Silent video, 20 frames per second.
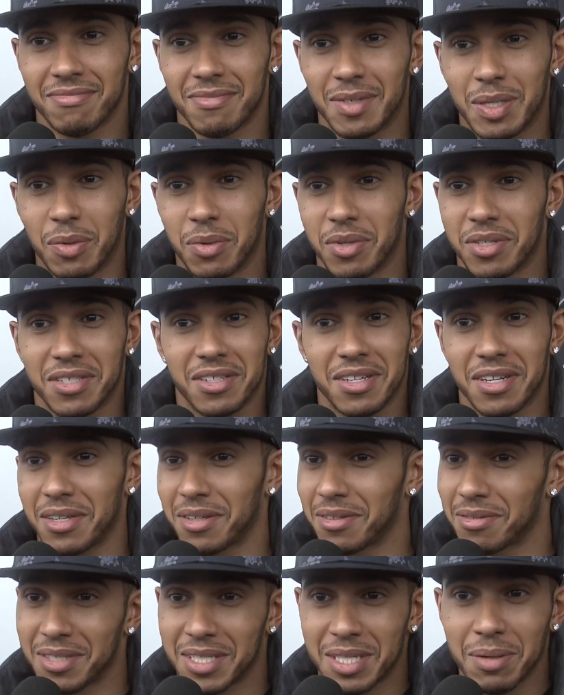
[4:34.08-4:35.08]
was
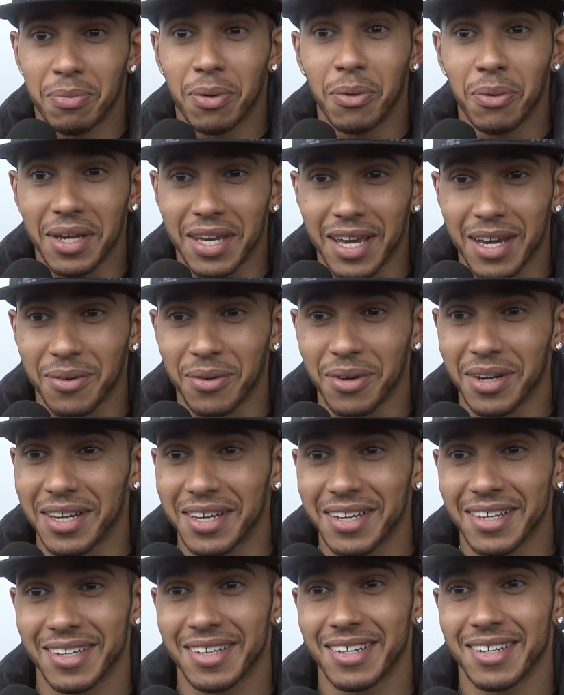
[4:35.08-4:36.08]
a simple weekend
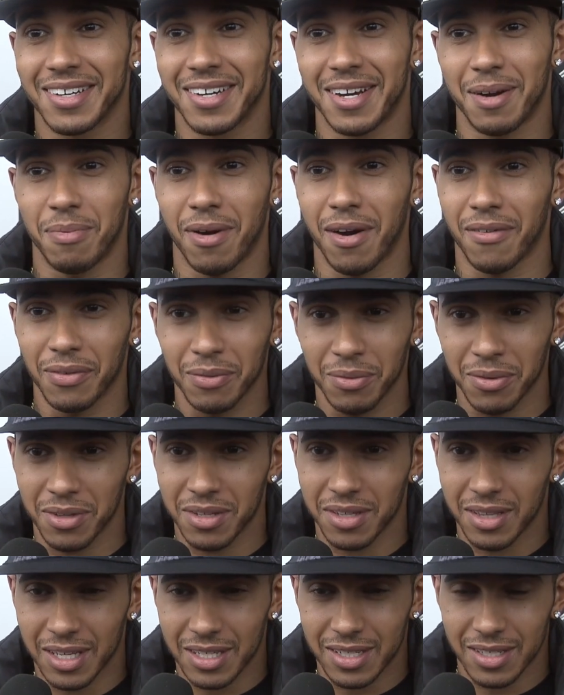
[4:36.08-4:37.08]
really, apart from
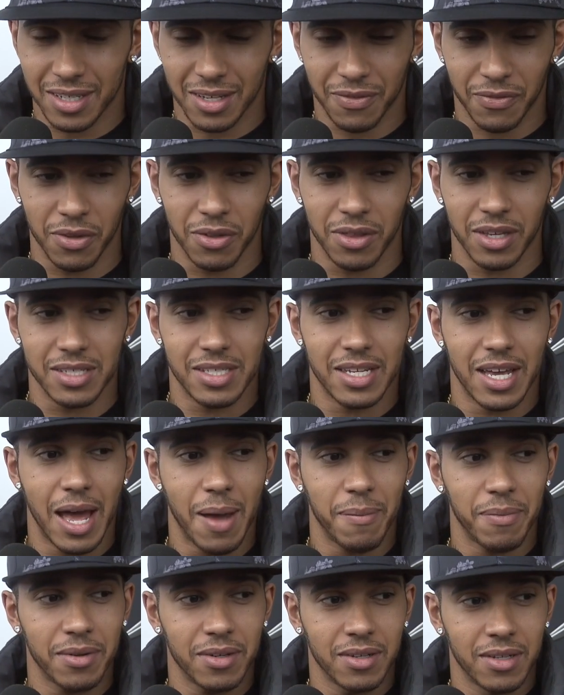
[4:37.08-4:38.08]
a few things that
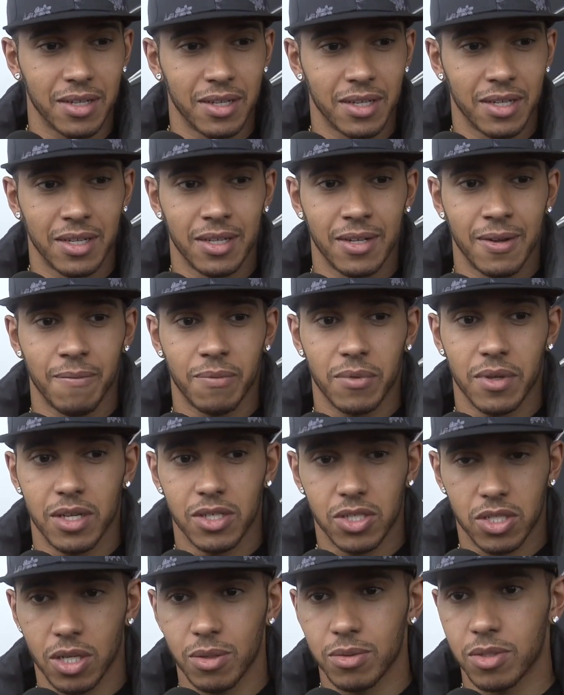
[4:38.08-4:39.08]
happened. In
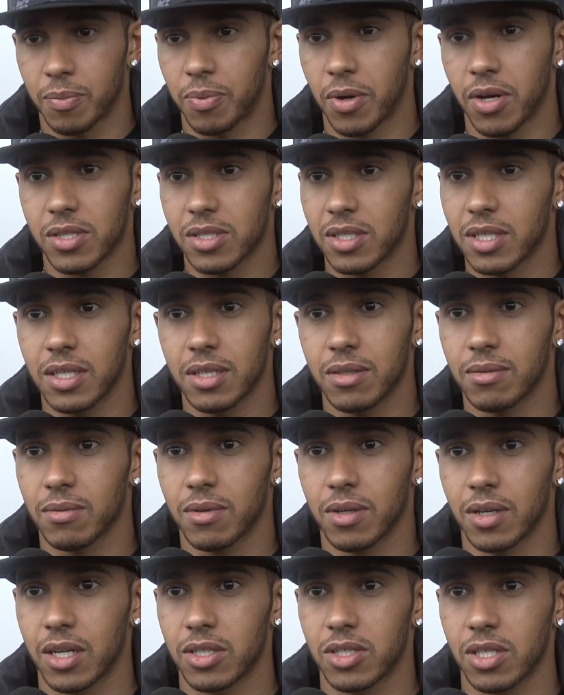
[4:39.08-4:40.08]
terms of personally,
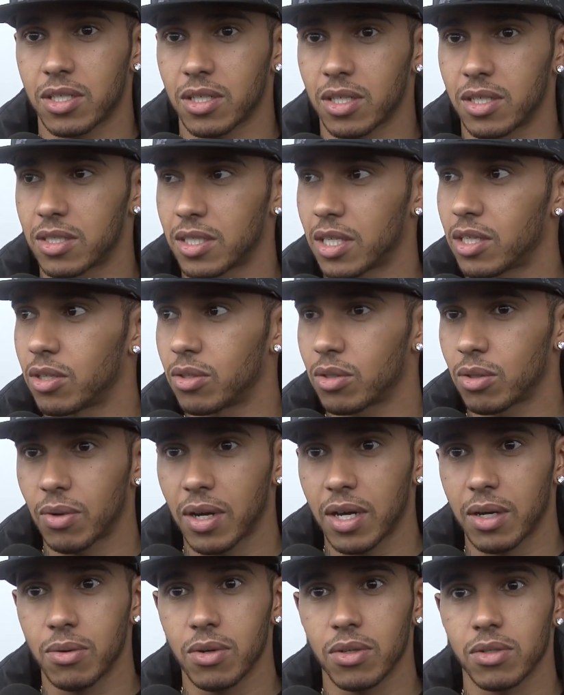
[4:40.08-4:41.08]
I just continued the way
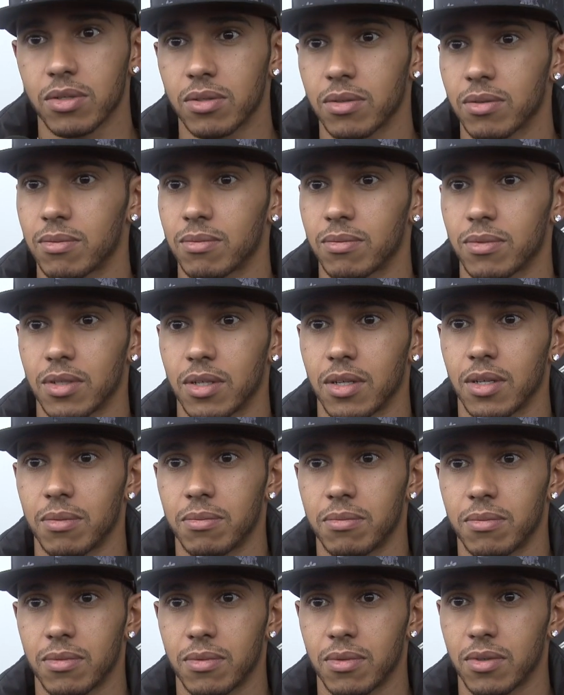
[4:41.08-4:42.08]
I was.
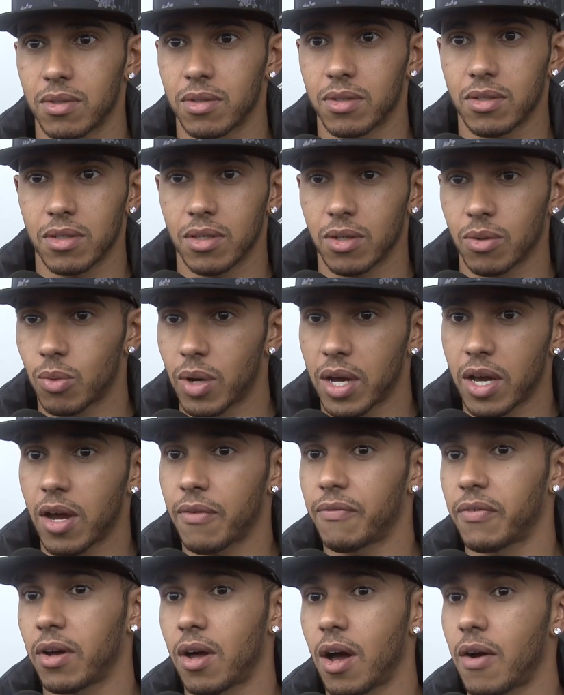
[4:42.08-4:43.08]
The way I
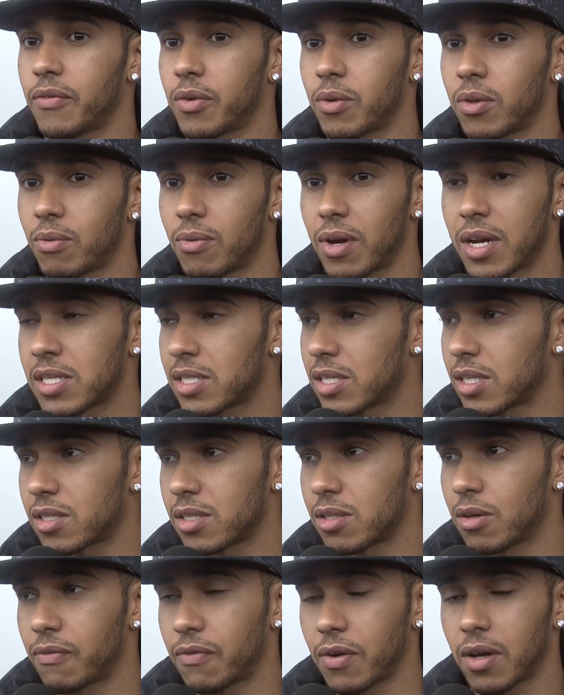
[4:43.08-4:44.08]
felt after the race, I
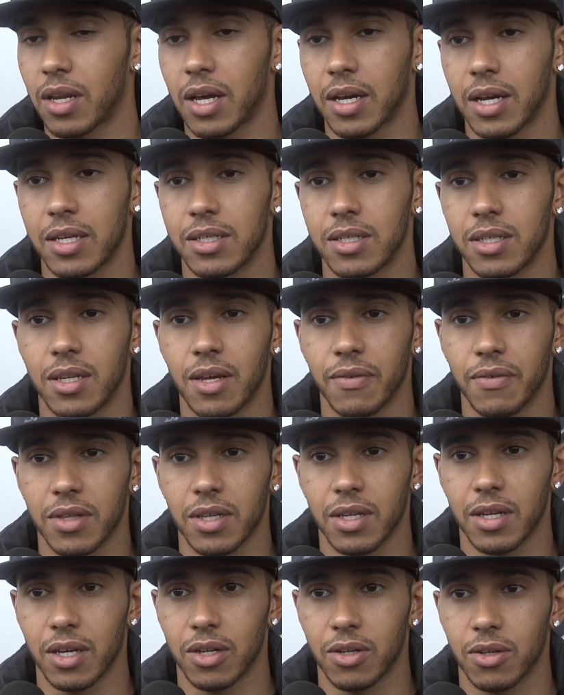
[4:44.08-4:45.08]
still felt like I did
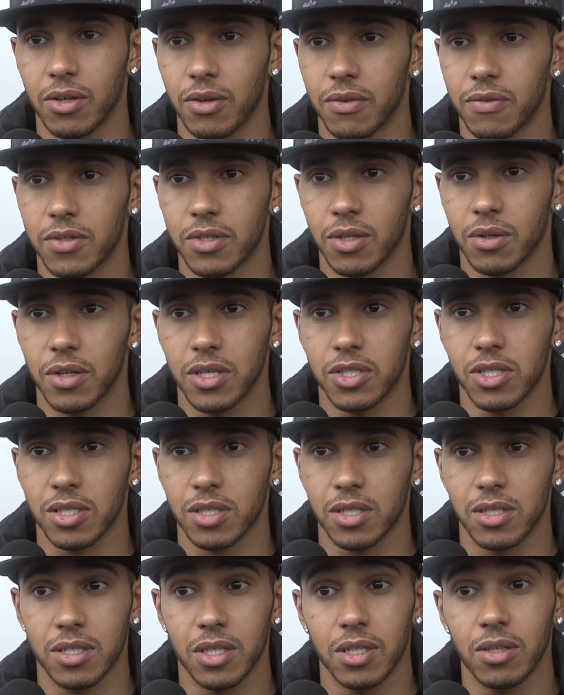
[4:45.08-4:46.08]
everything I could have, so I just
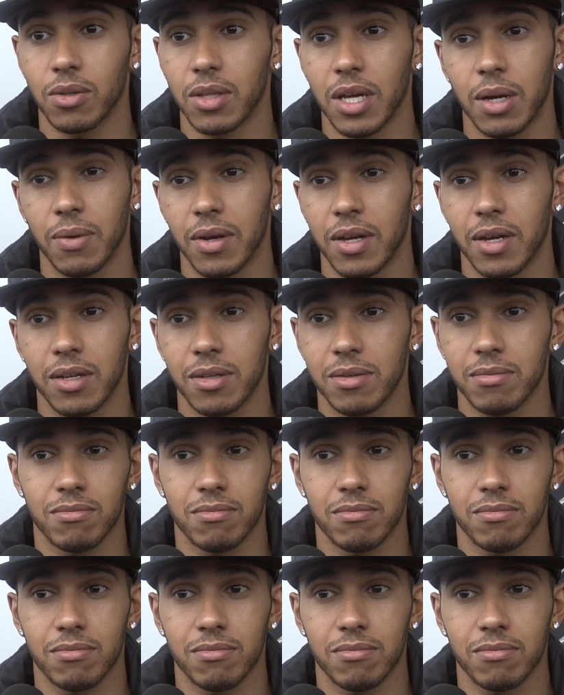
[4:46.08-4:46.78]
continued that way. I